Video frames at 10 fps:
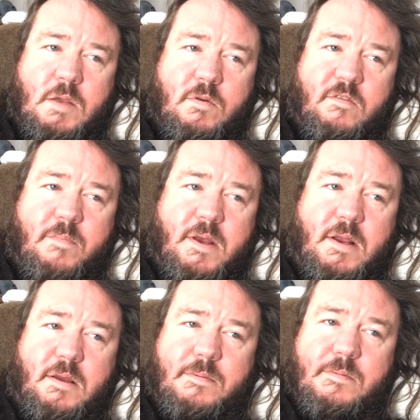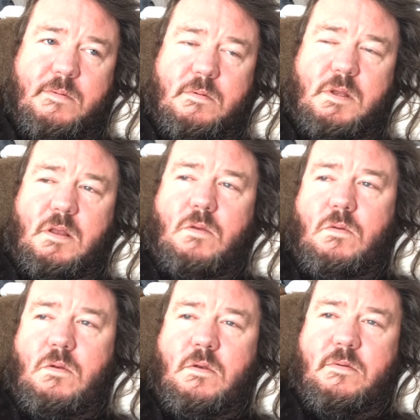there would have been a
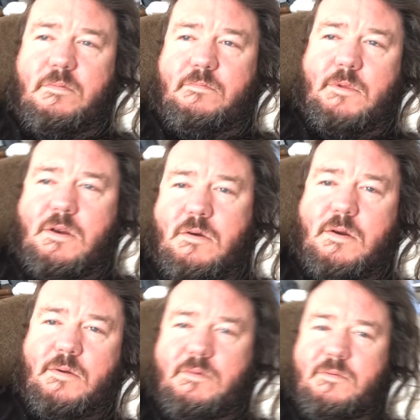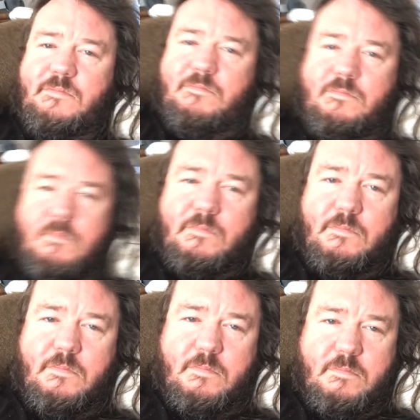I don't know,
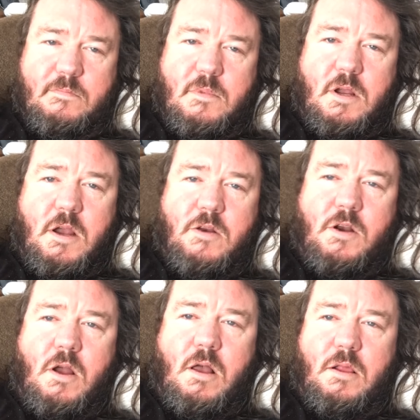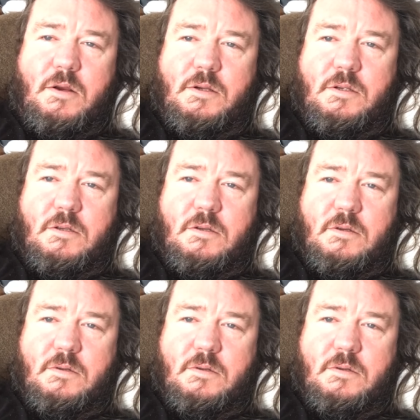a hundred dollars.